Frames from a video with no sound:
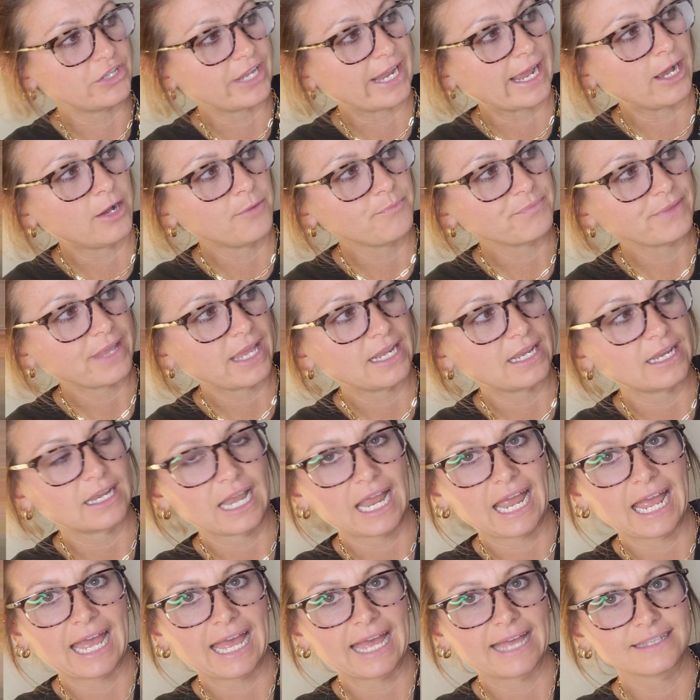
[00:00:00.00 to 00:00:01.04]
out and it
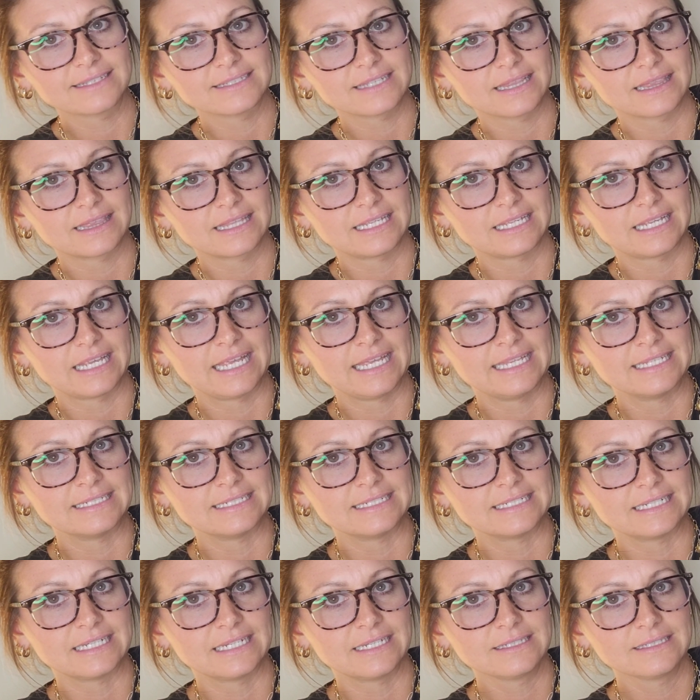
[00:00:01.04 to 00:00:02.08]
has the
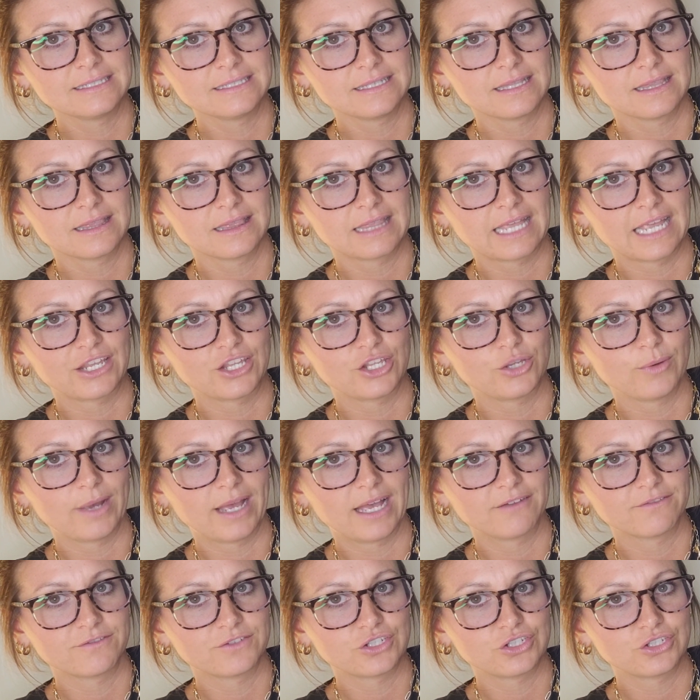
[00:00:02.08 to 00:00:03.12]
endings that you
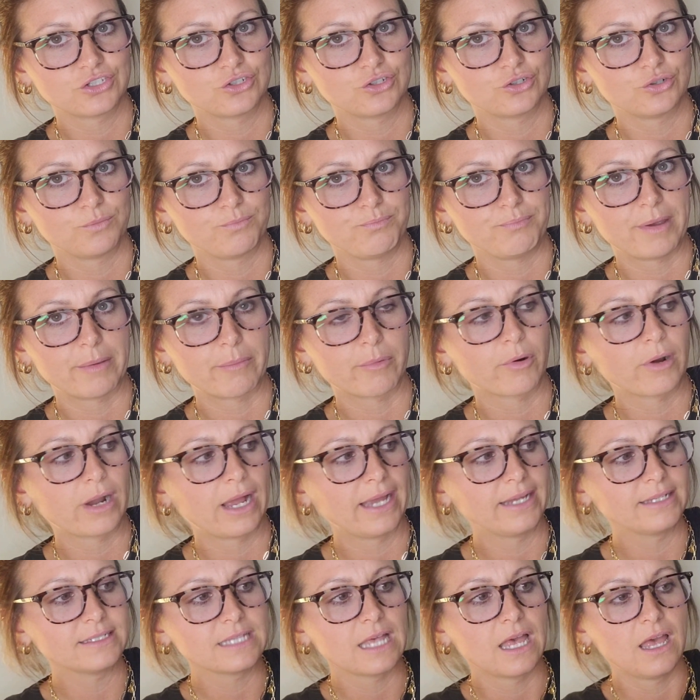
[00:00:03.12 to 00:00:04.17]
have to
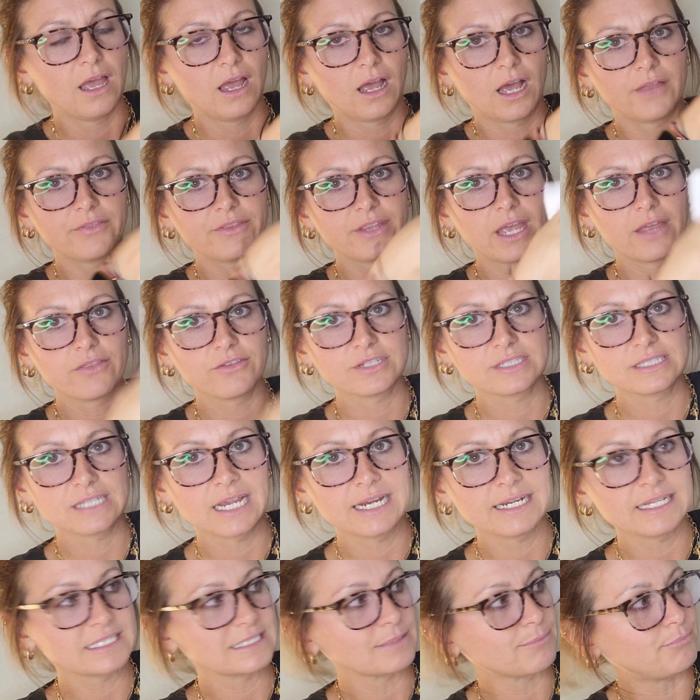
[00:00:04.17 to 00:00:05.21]
memorize. On the other side,
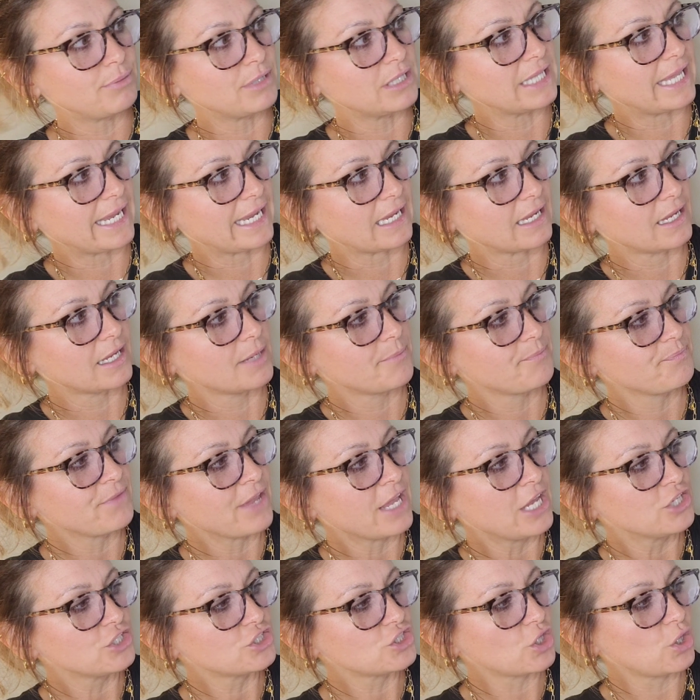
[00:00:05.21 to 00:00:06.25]
it's blank.
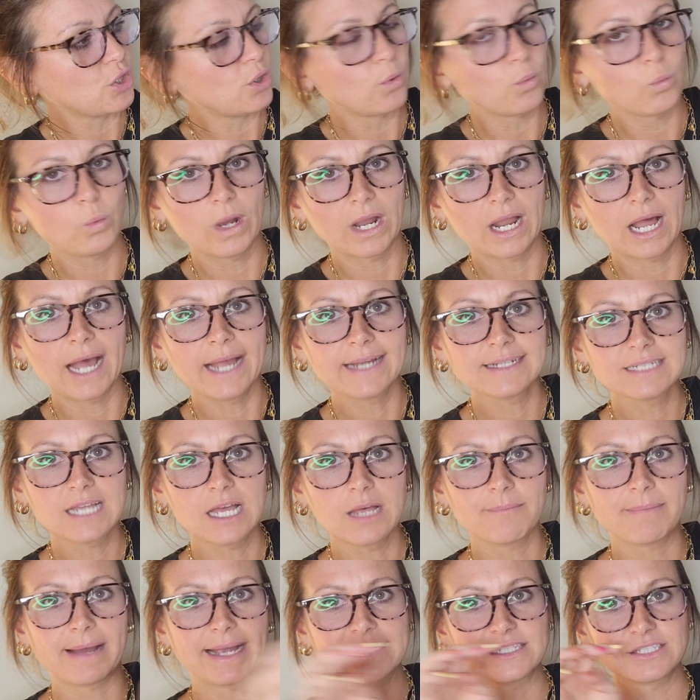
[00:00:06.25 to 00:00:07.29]
So what I tell
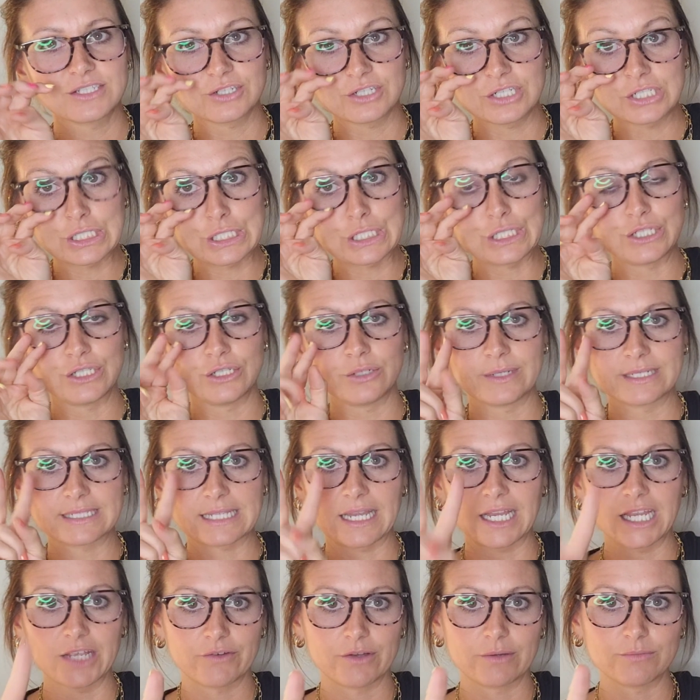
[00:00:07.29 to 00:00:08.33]
my students to do is I
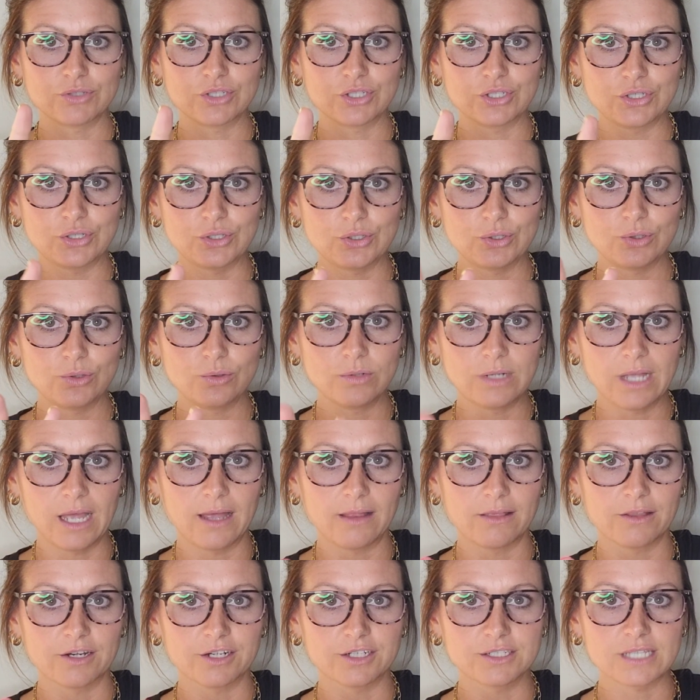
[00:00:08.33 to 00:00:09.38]
give them 2
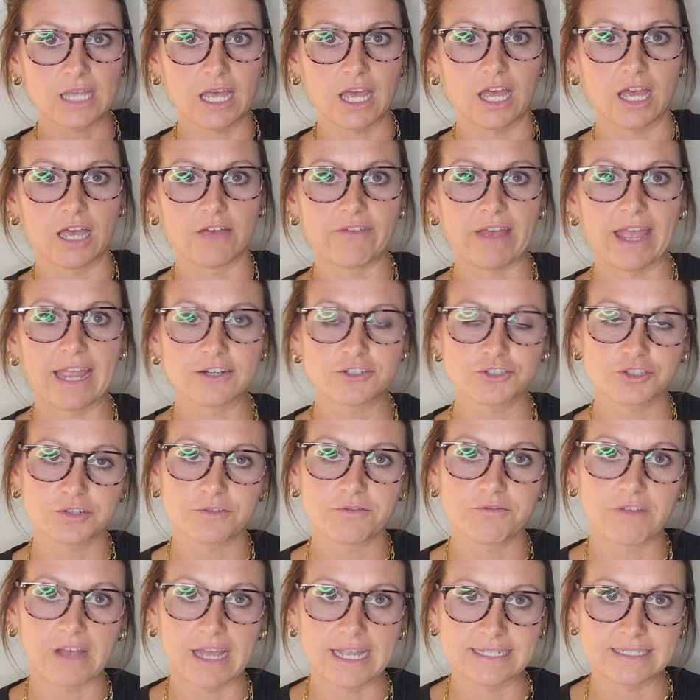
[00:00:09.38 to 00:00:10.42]
colors of extra
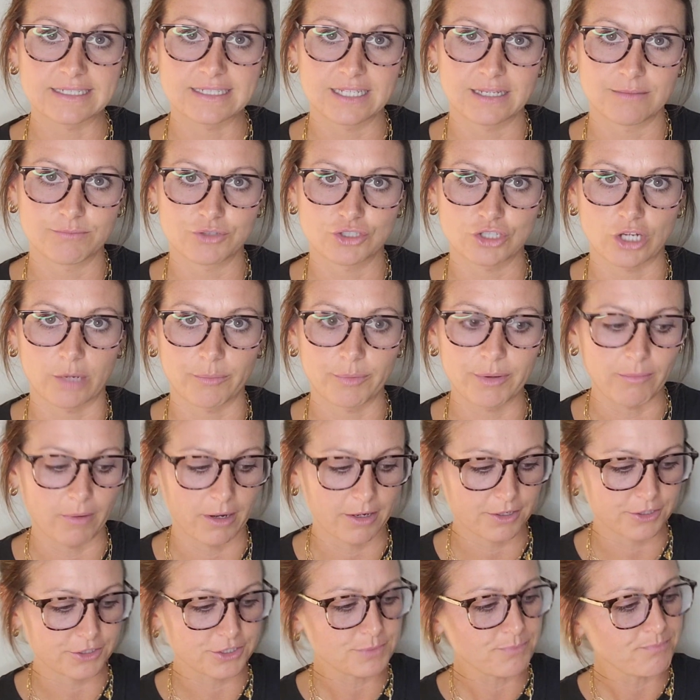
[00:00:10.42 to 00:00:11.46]
fine tip Sharpie
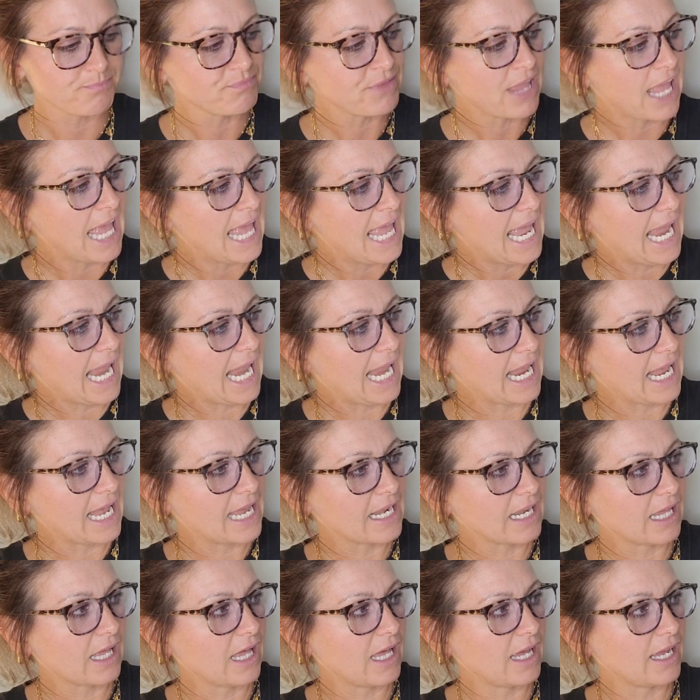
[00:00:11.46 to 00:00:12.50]
markers,
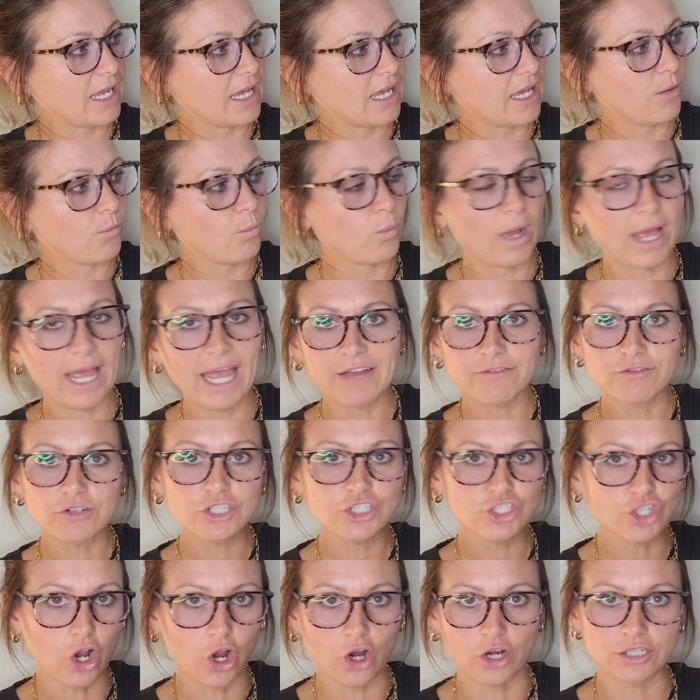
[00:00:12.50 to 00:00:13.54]
and whatever
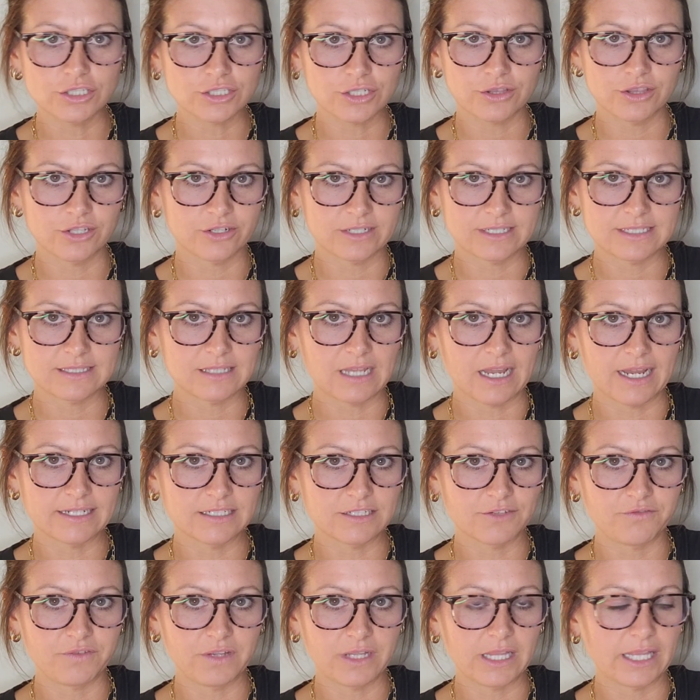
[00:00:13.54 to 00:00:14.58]
chart they're assigned to
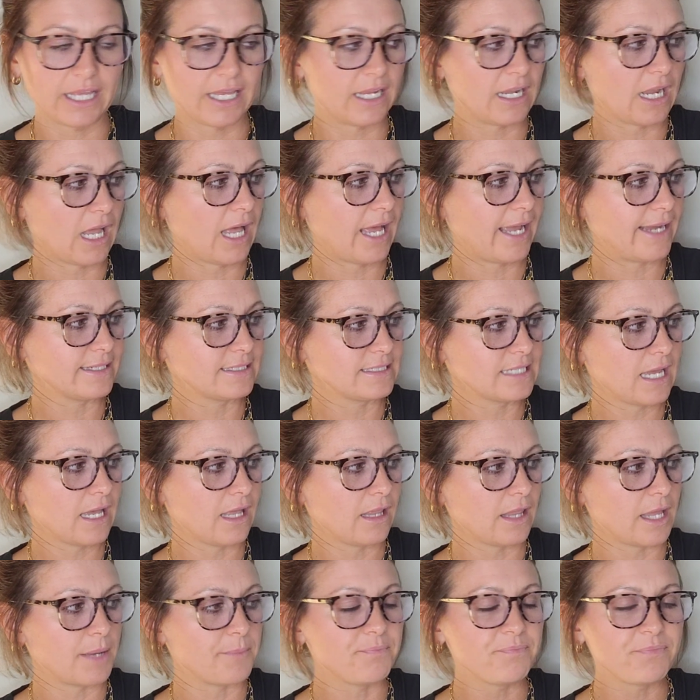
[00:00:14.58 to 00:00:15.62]
fill in, I tell
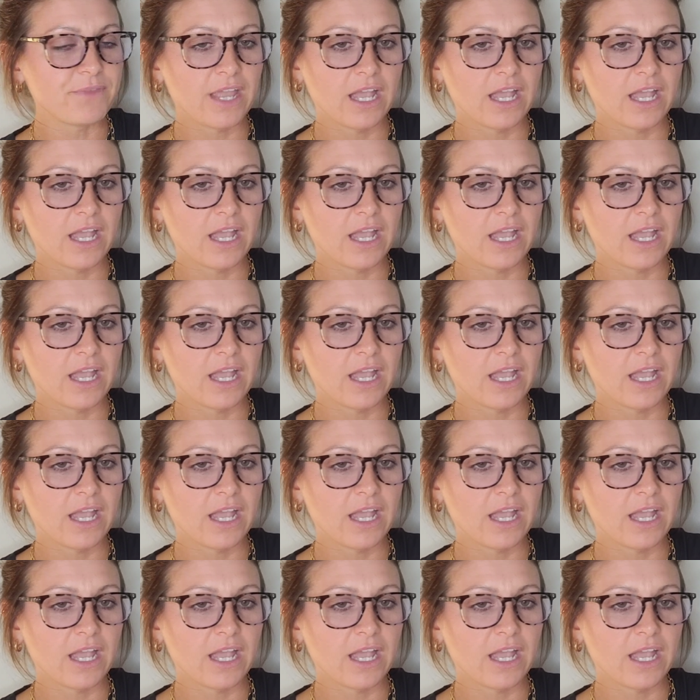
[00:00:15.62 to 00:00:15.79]
them,